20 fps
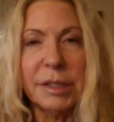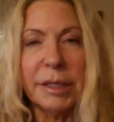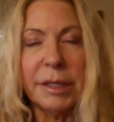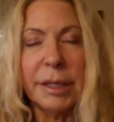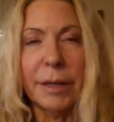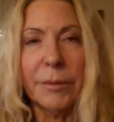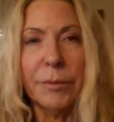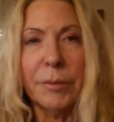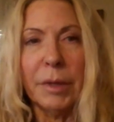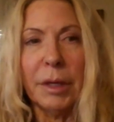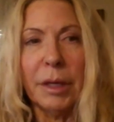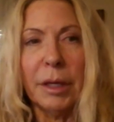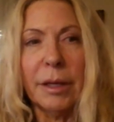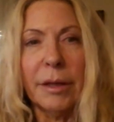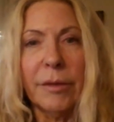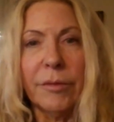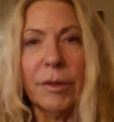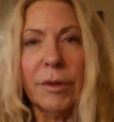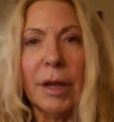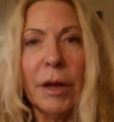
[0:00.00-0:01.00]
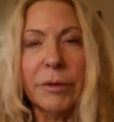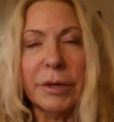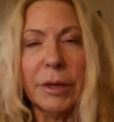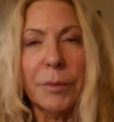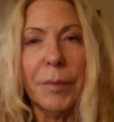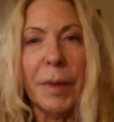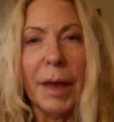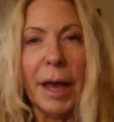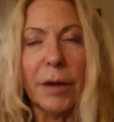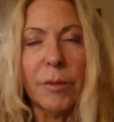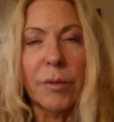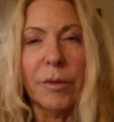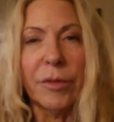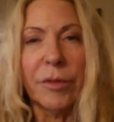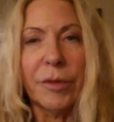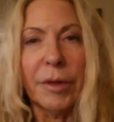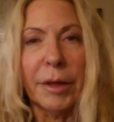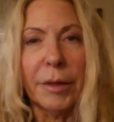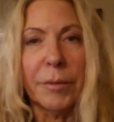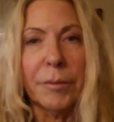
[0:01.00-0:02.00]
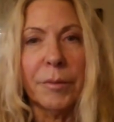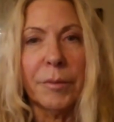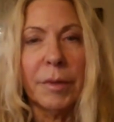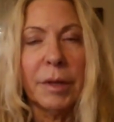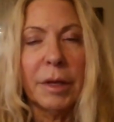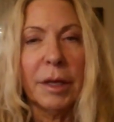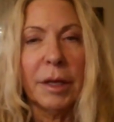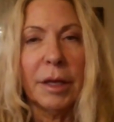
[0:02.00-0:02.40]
and DM me, and then I'll get back with them.